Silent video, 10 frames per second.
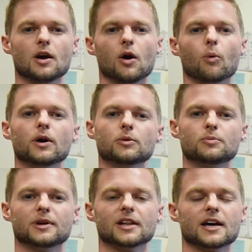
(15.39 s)
what it would
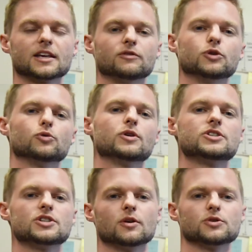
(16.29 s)
be like if you
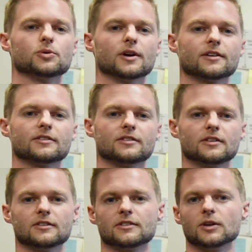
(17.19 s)
reached out to us to
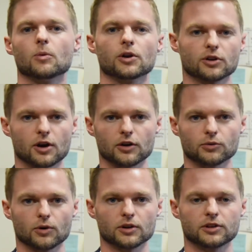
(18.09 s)
see what your car's
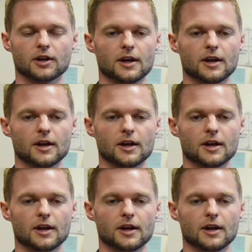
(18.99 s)
worth.